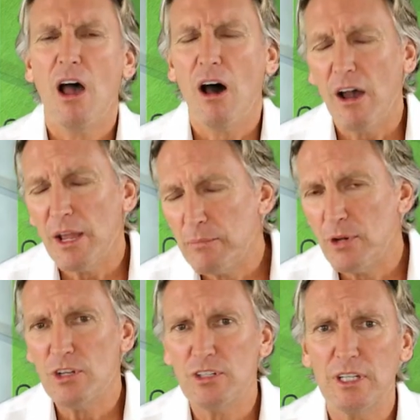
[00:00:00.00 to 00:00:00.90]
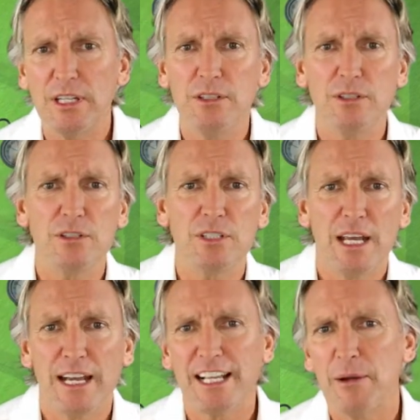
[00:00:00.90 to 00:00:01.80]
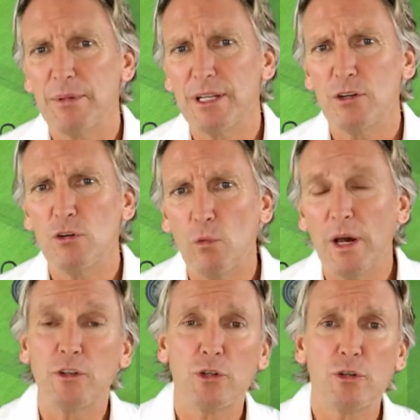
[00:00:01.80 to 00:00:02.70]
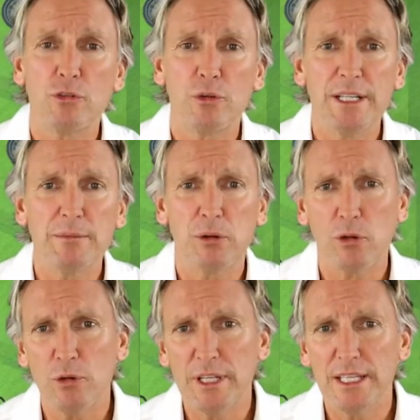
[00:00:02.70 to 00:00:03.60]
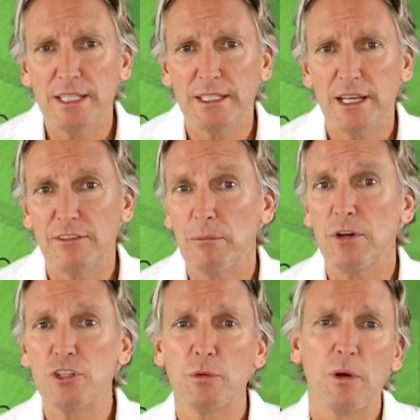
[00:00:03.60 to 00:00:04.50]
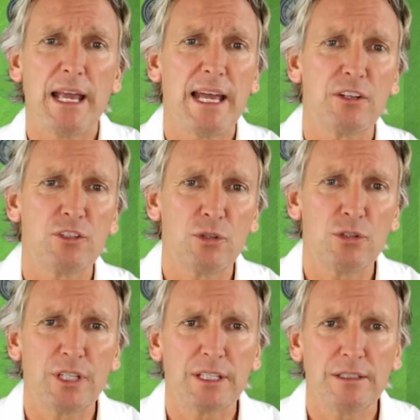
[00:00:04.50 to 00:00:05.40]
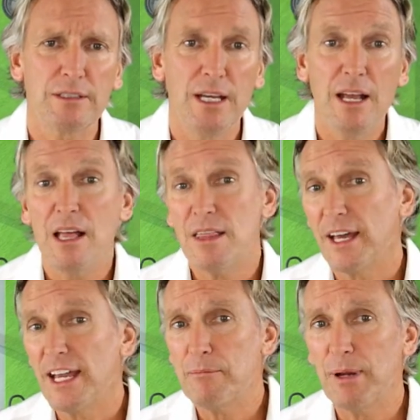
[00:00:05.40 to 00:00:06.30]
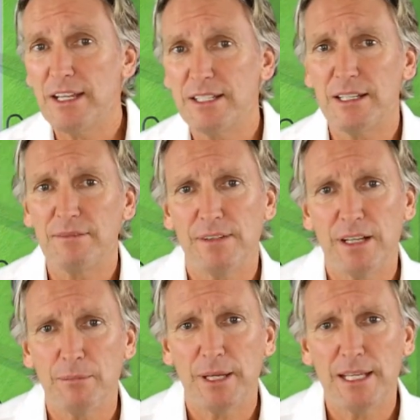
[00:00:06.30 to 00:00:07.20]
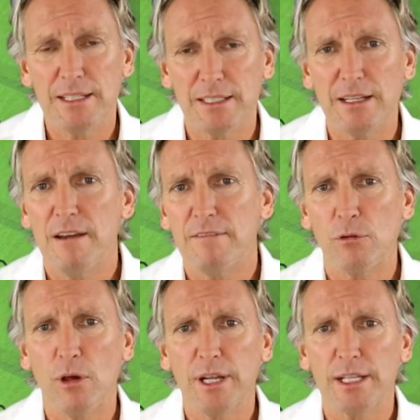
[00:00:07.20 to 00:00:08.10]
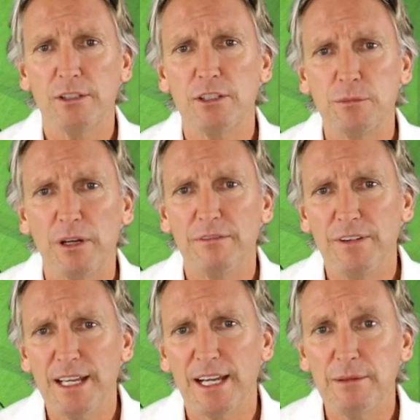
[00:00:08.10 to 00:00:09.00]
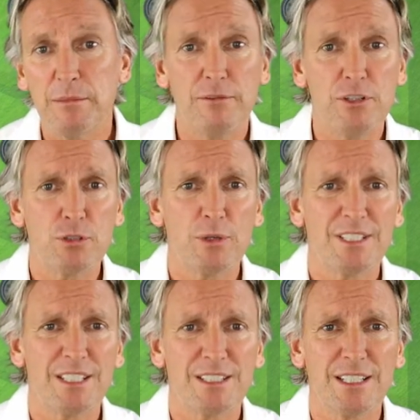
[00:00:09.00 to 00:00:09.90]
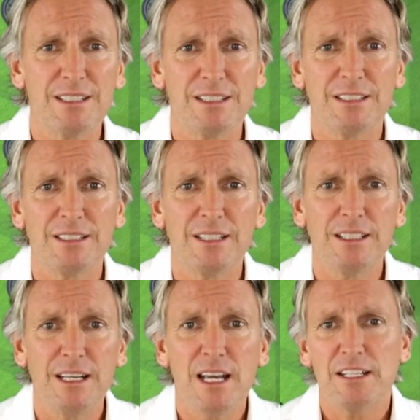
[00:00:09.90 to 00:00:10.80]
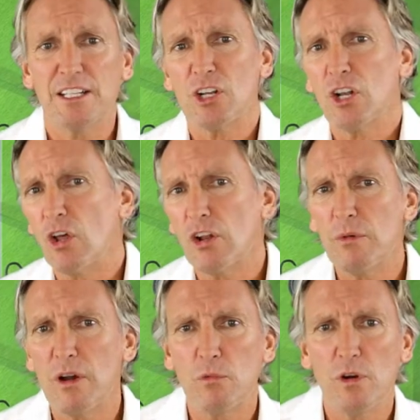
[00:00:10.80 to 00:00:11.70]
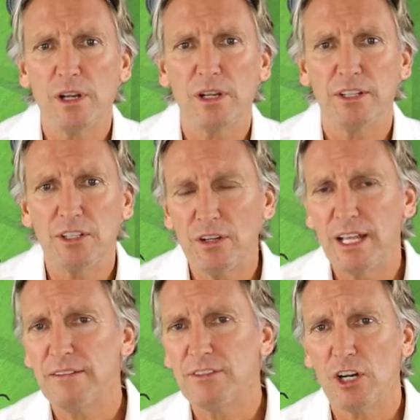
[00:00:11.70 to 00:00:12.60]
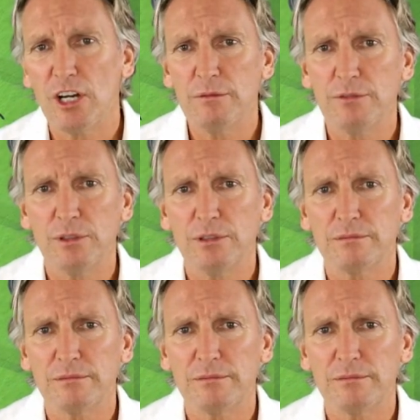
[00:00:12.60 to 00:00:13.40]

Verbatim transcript: I personally use a company called 123Employee for most of my outsourcing. They are based in the Philippines, and Veronica is my VA, my virtual assistant. Does a lot of my work I don't have time for.